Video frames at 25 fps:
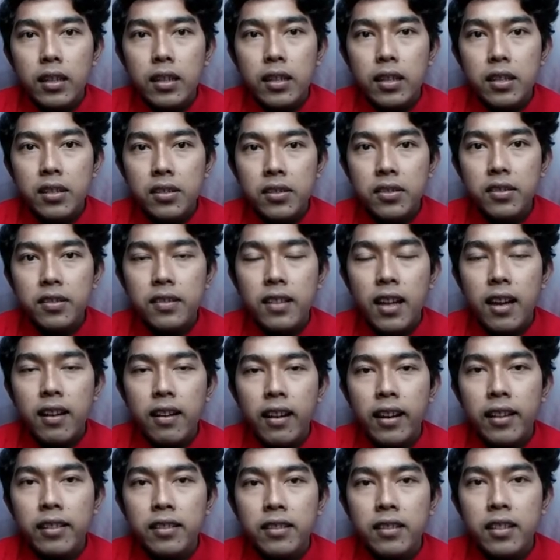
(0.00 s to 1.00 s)
is
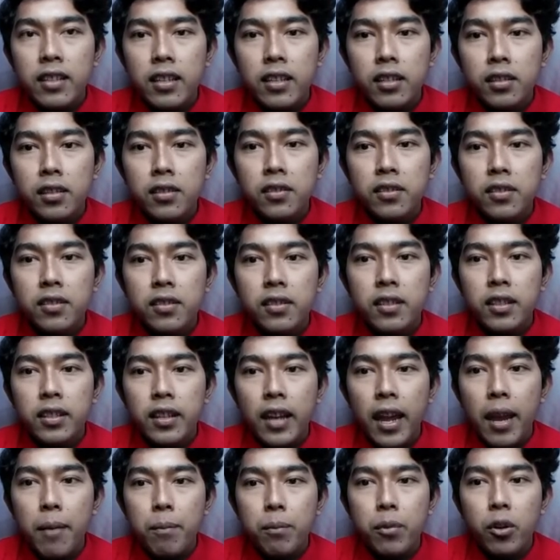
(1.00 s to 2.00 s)
targeting the
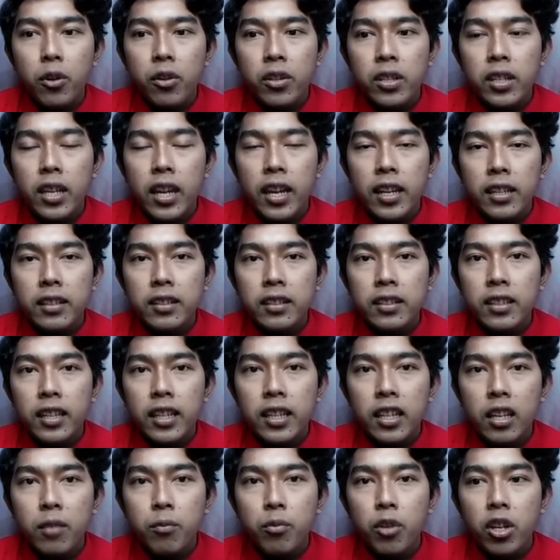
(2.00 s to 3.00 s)
employee at
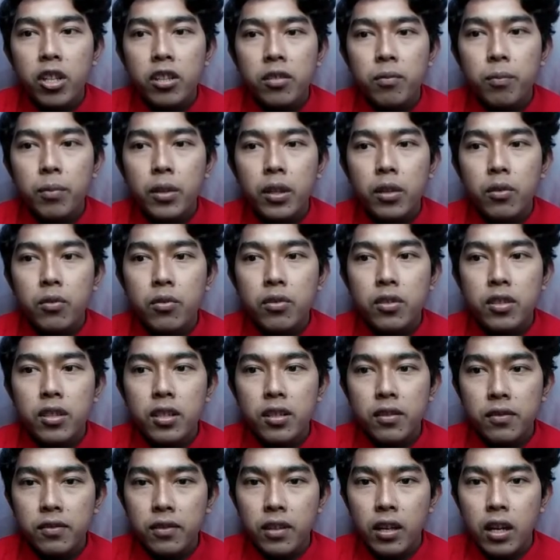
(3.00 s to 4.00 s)
KWSP
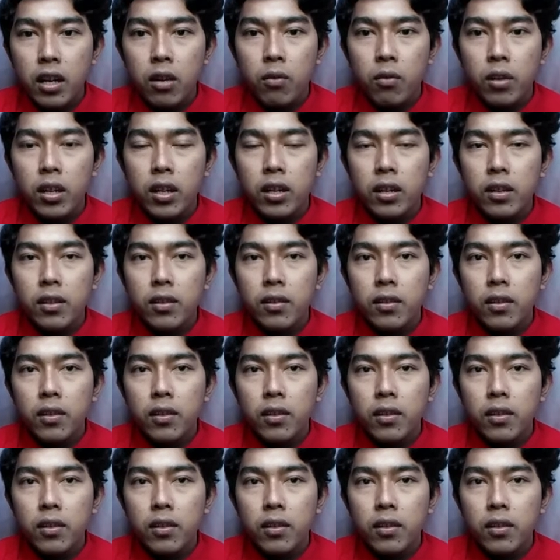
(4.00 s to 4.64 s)
Kuching Sarawak.